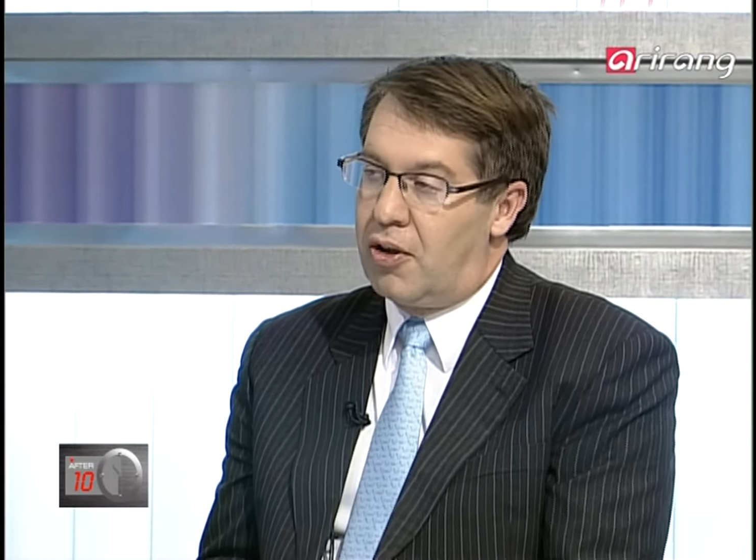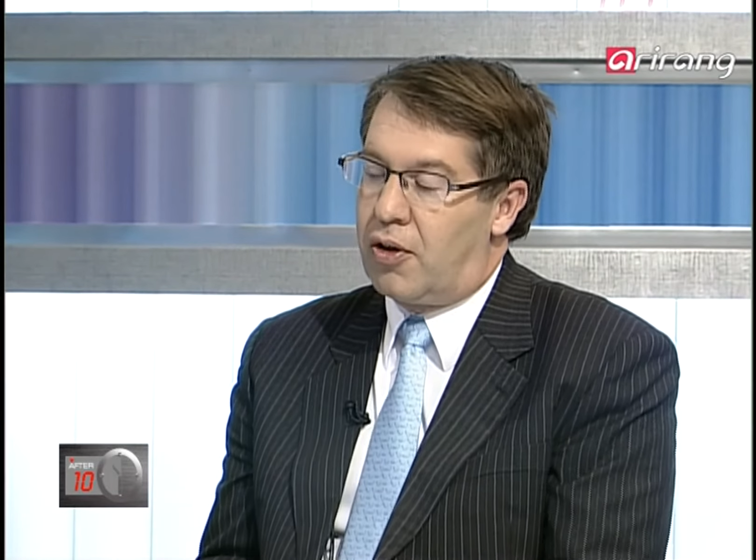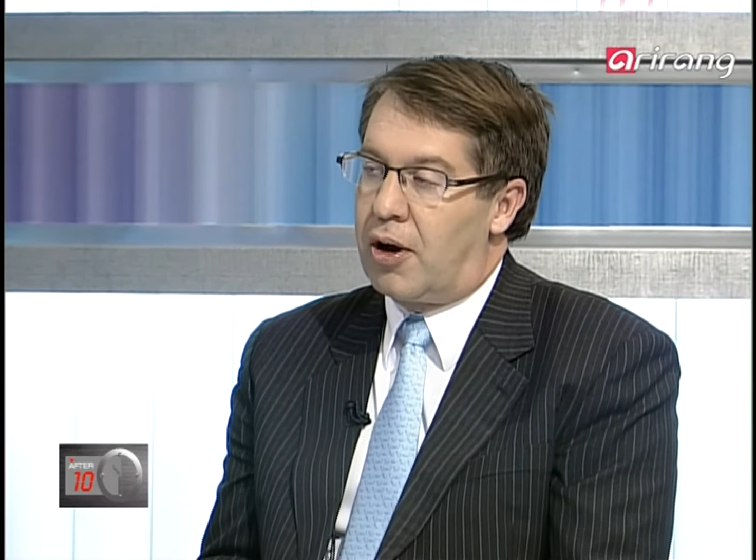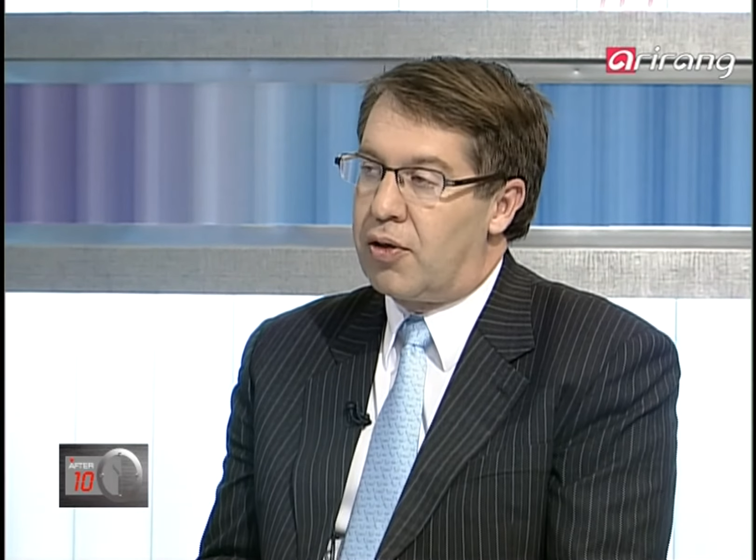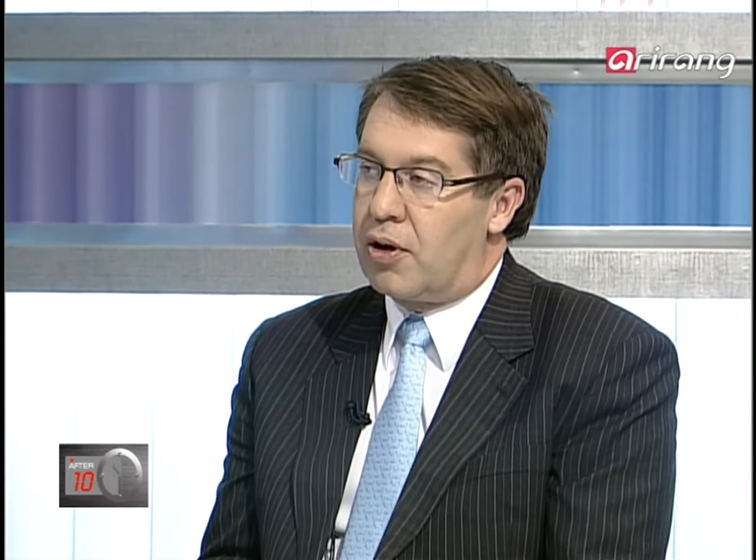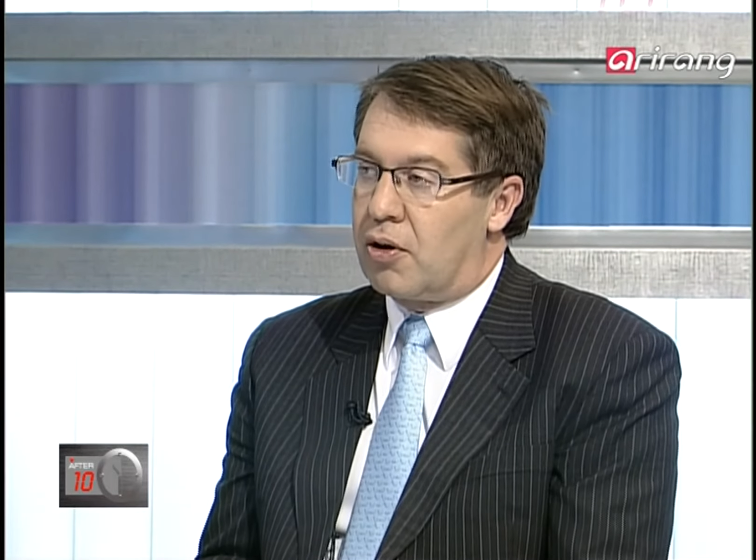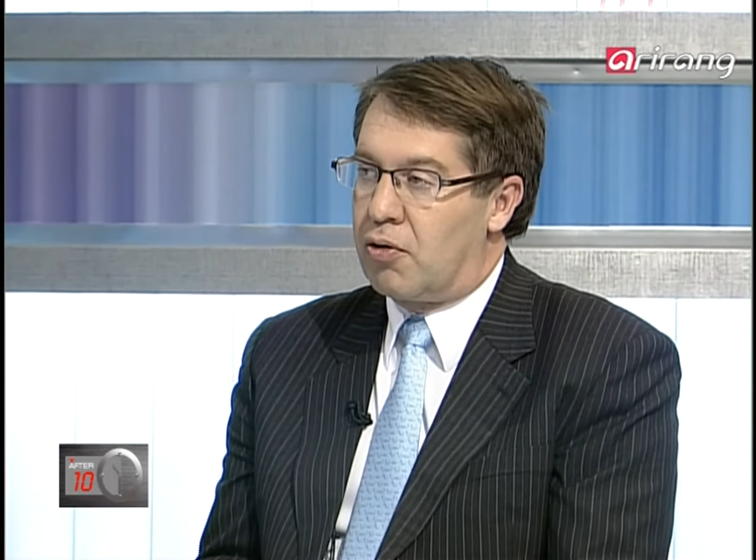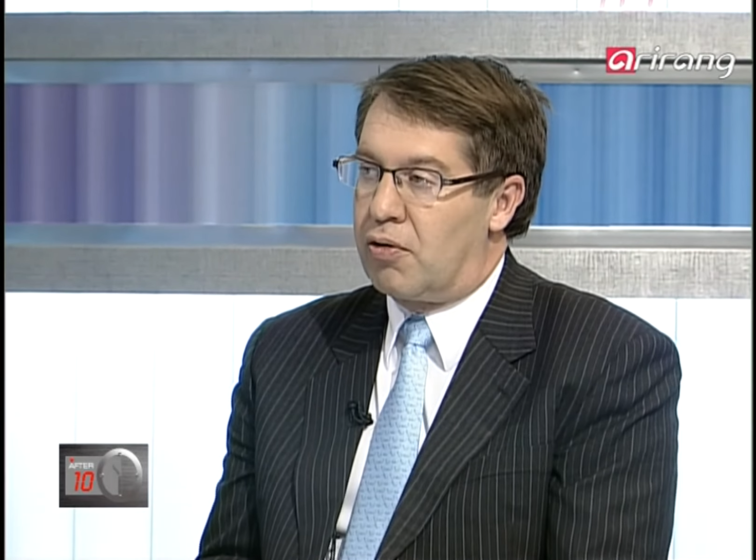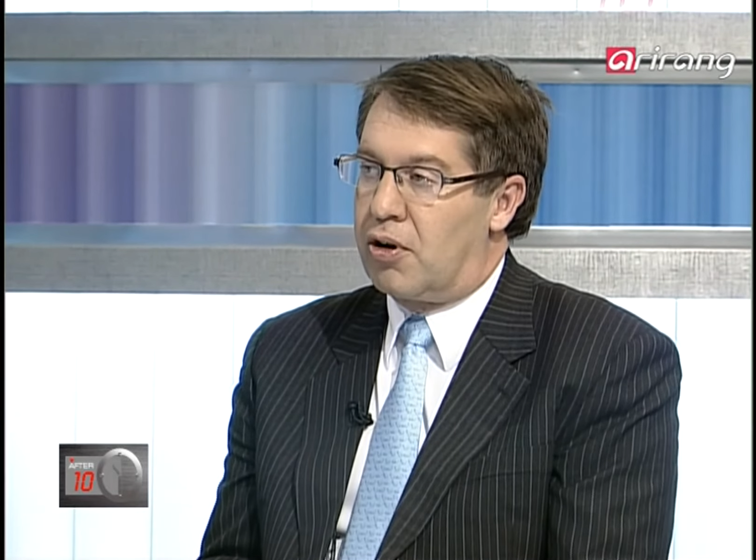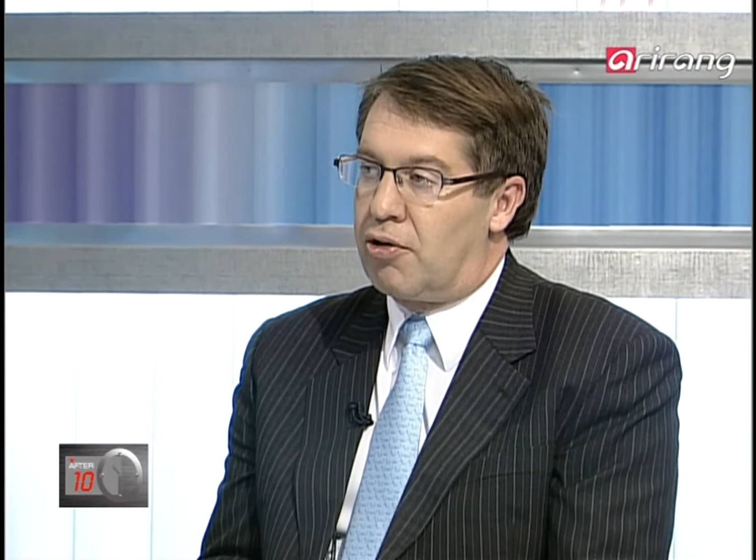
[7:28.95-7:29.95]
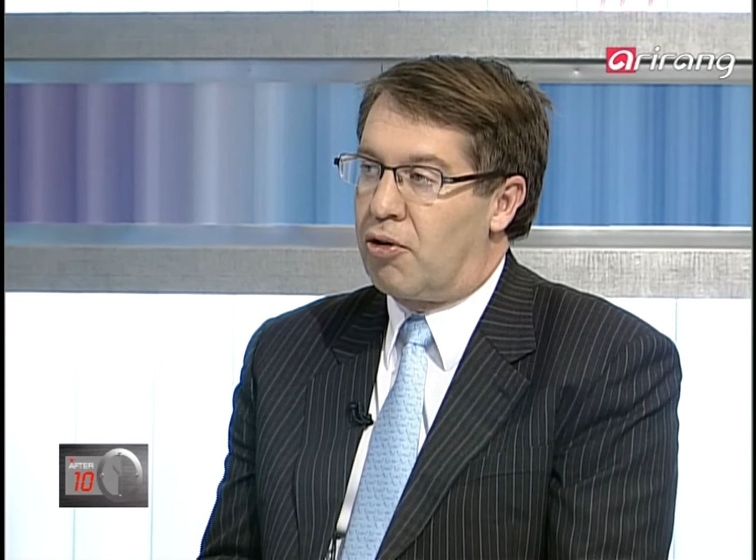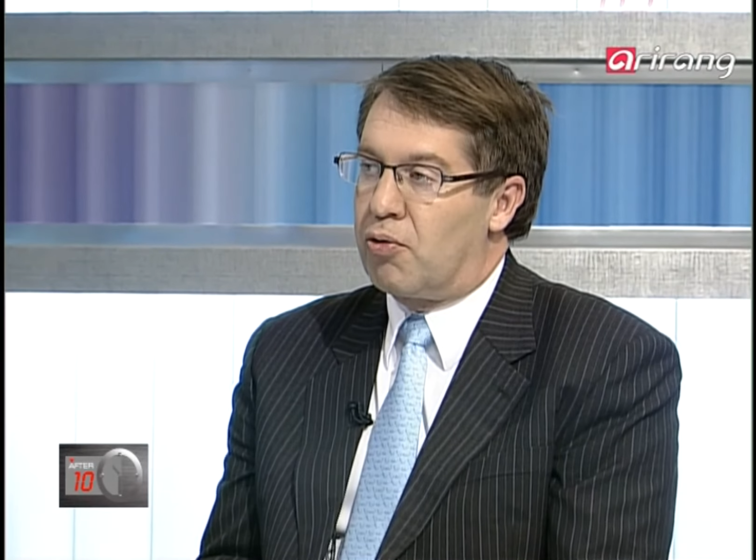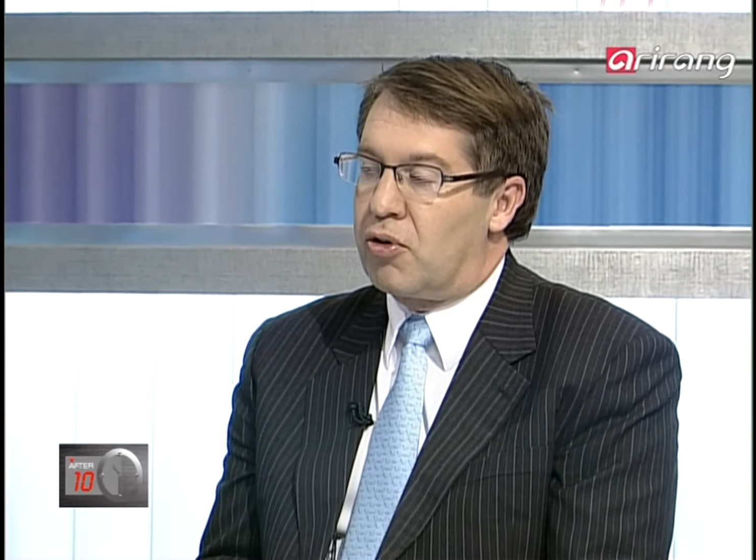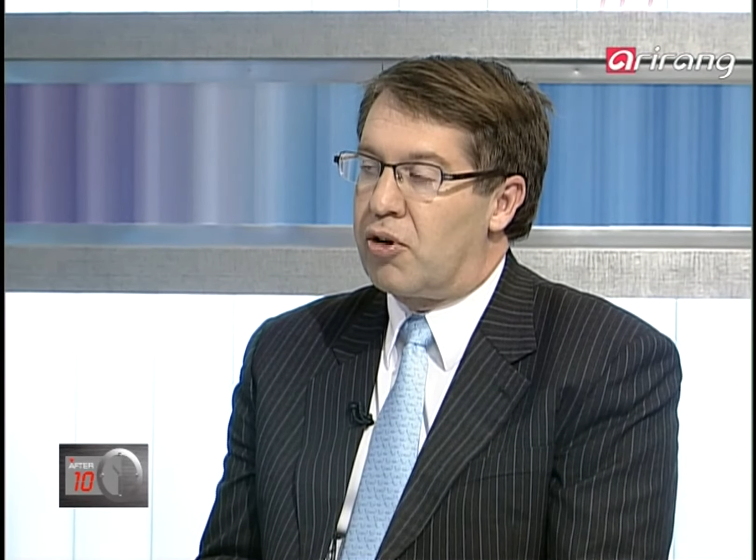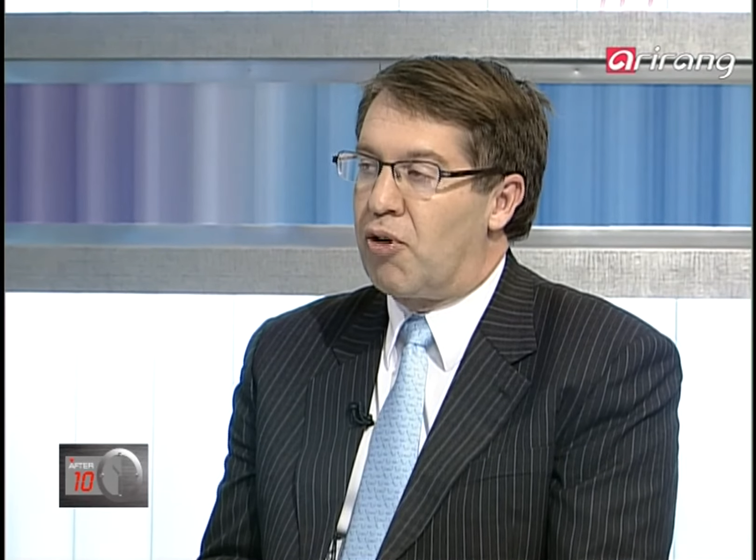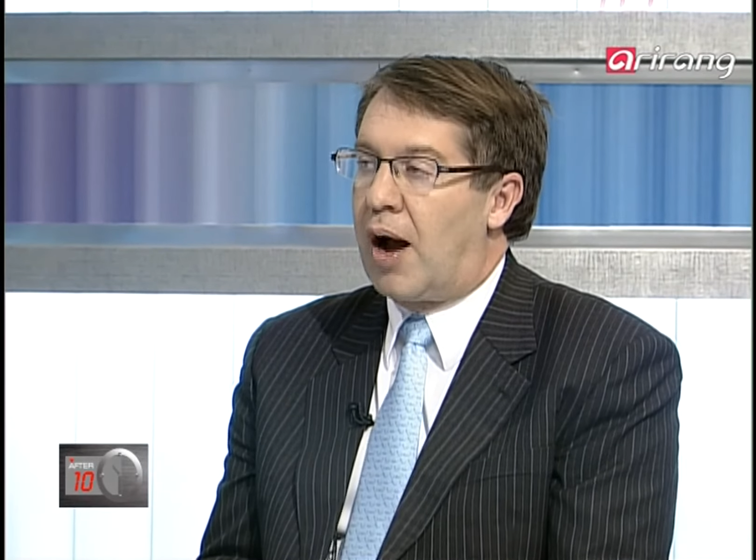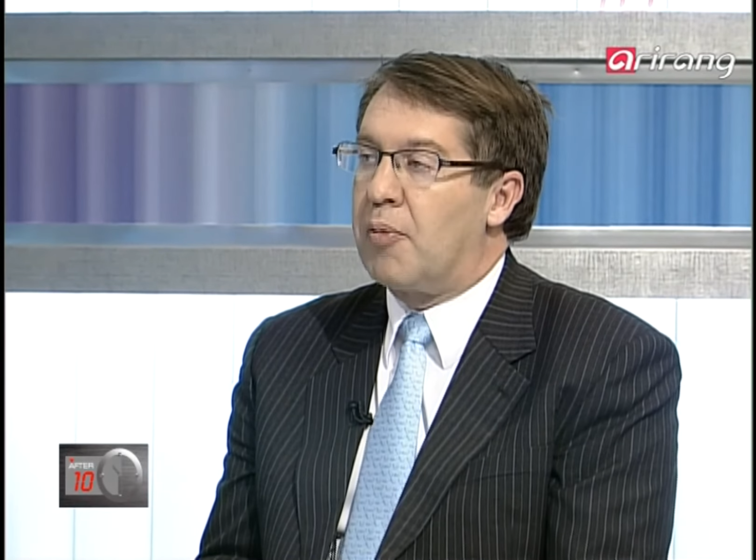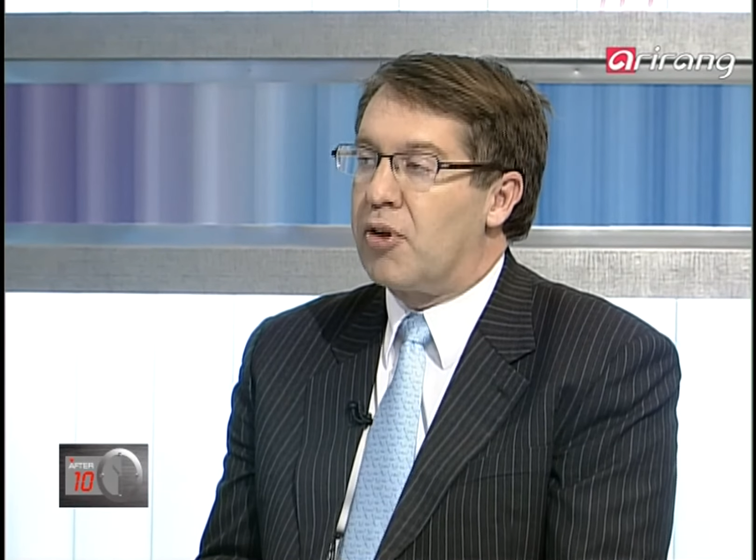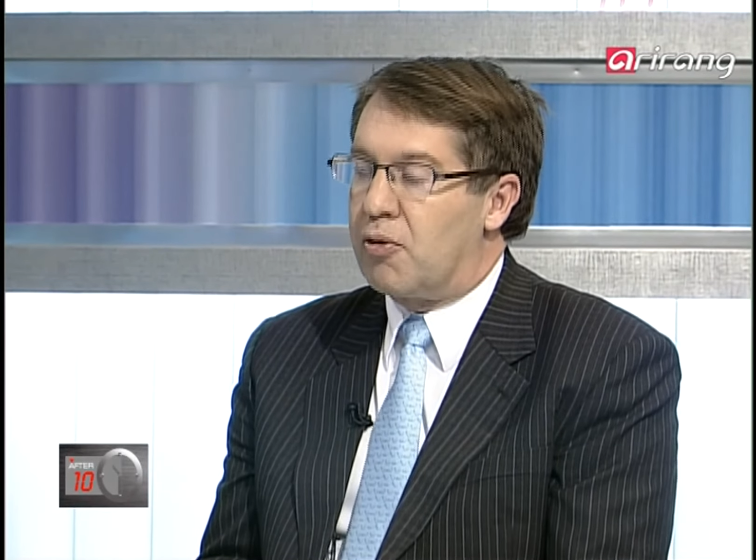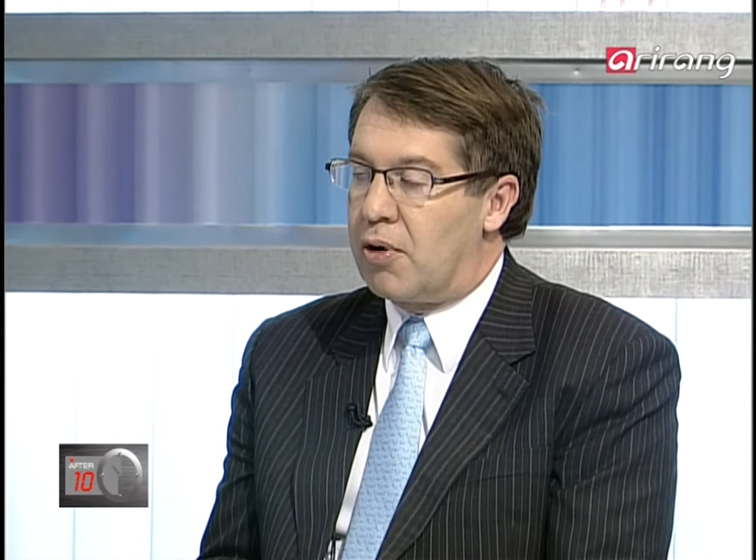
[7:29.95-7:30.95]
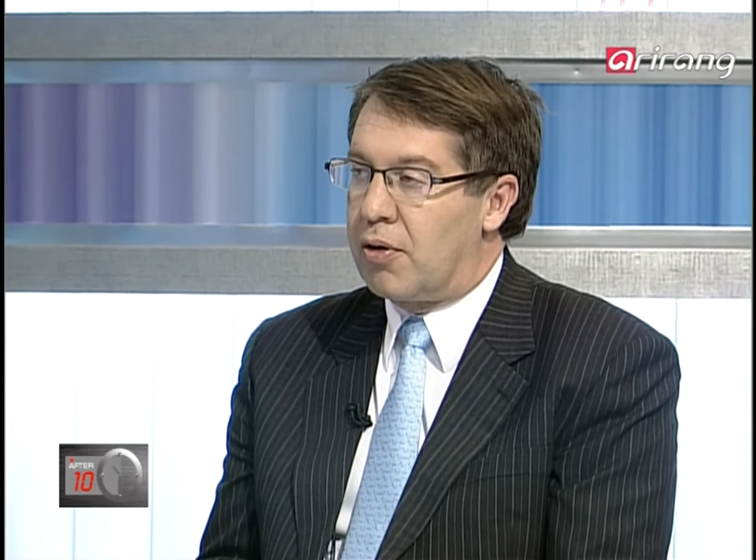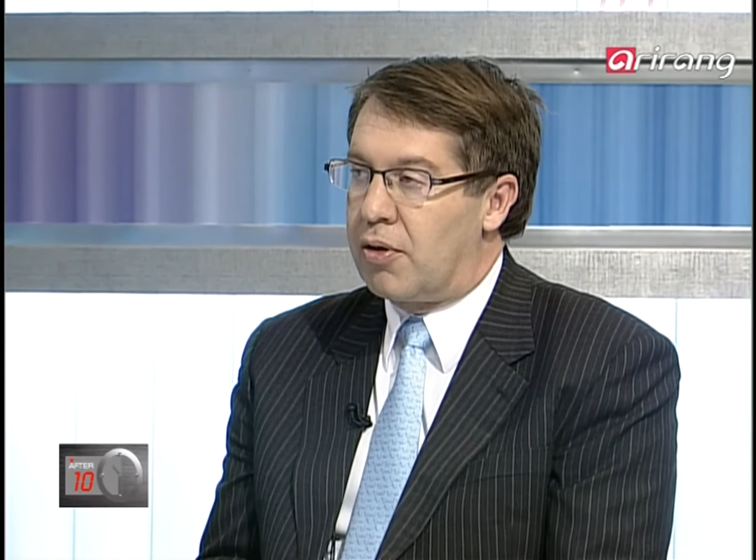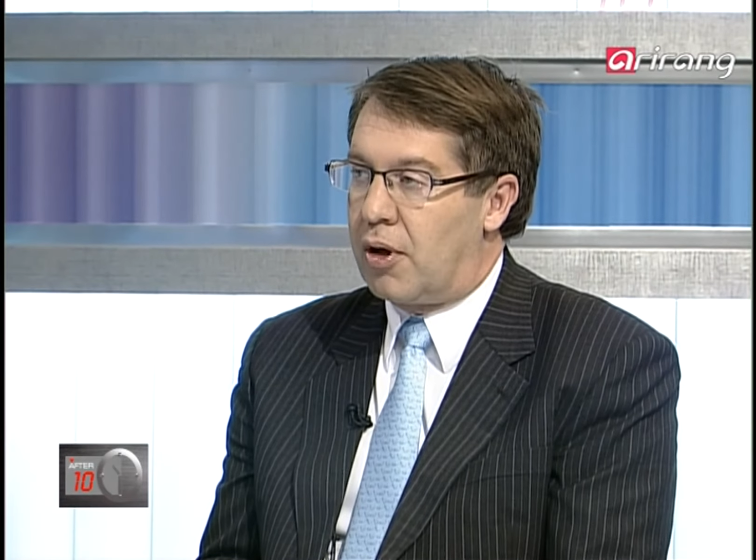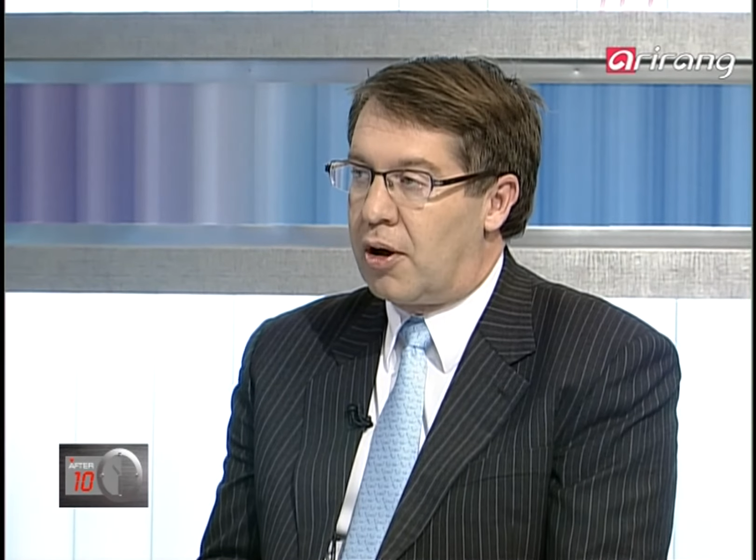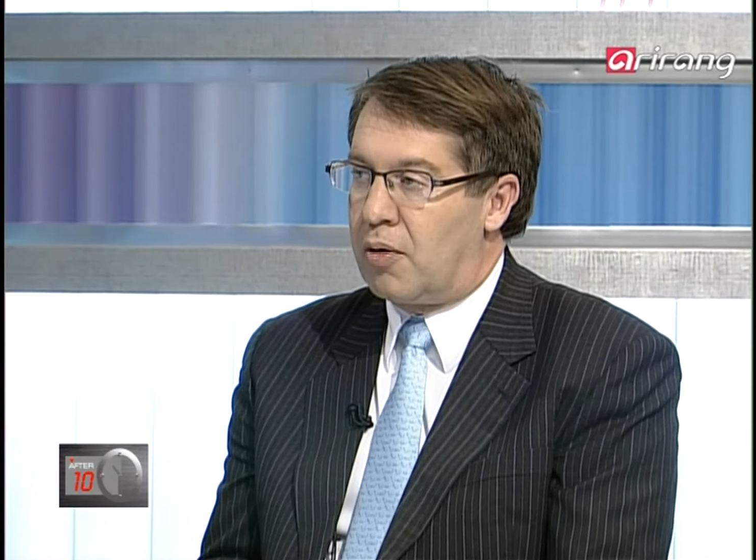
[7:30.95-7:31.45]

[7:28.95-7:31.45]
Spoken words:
that I think Koreans are really grappling with,